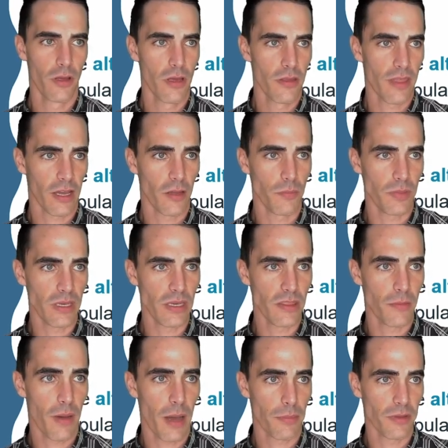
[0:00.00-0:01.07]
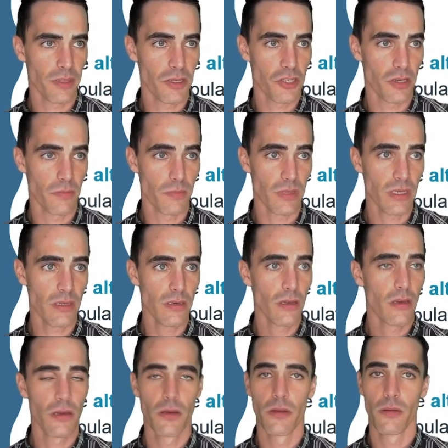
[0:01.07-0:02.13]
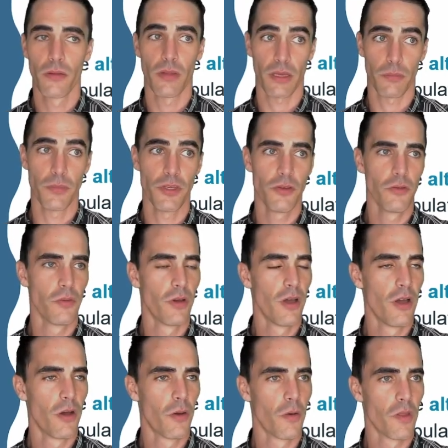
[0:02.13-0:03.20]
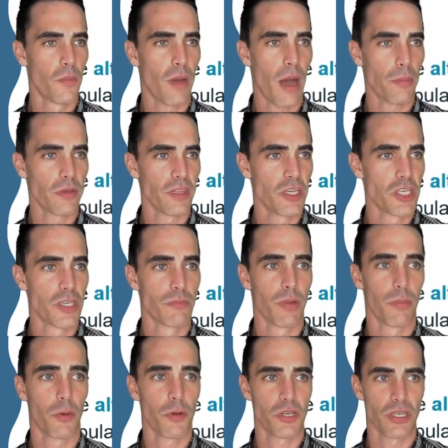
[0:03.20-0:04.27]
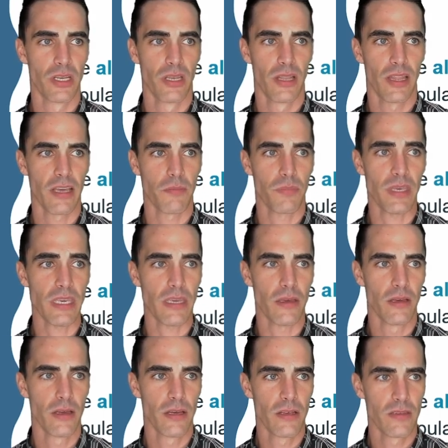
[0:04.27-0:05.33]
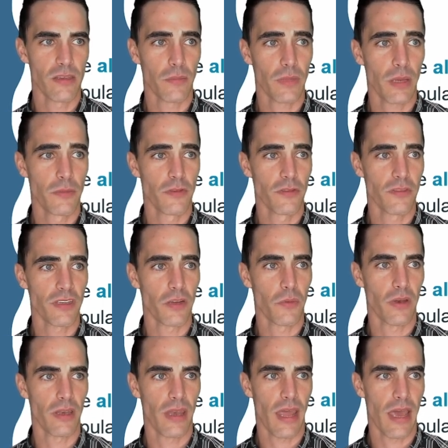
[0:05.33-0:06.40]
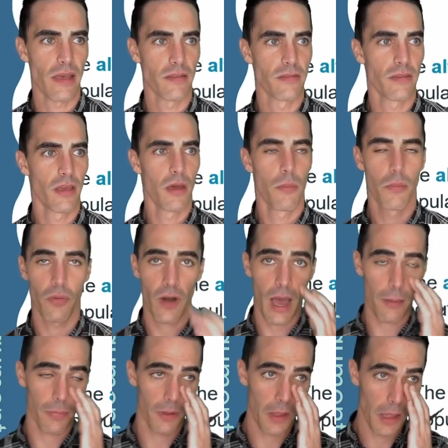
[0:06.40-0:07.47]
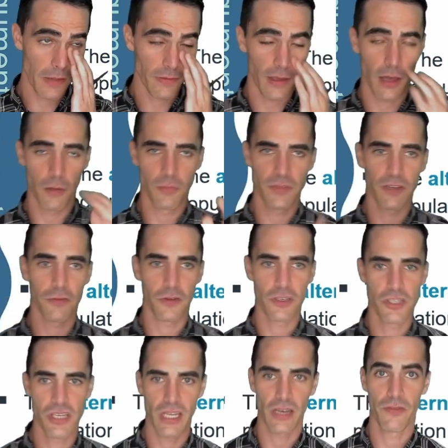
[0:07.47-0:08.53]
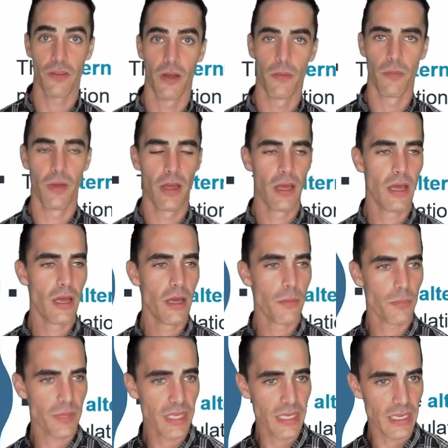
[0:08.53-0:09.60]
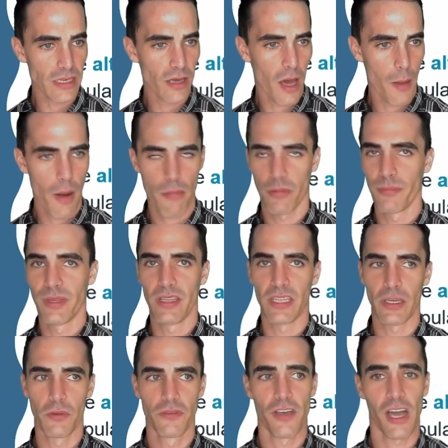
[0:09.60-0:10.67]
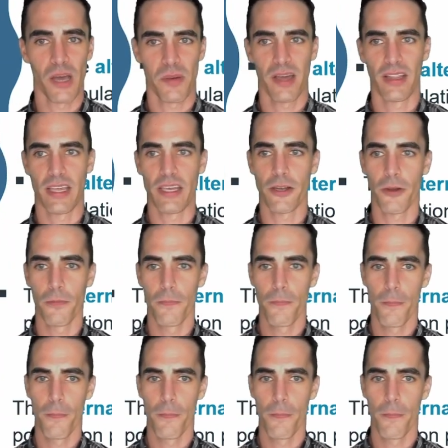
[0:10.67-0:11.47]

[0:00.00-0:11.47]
That could be the population mean, like mu, or the population proportion, like p. Sometimes you'll see it written as prop to help differentiate it from p, a probability we'll talk about later.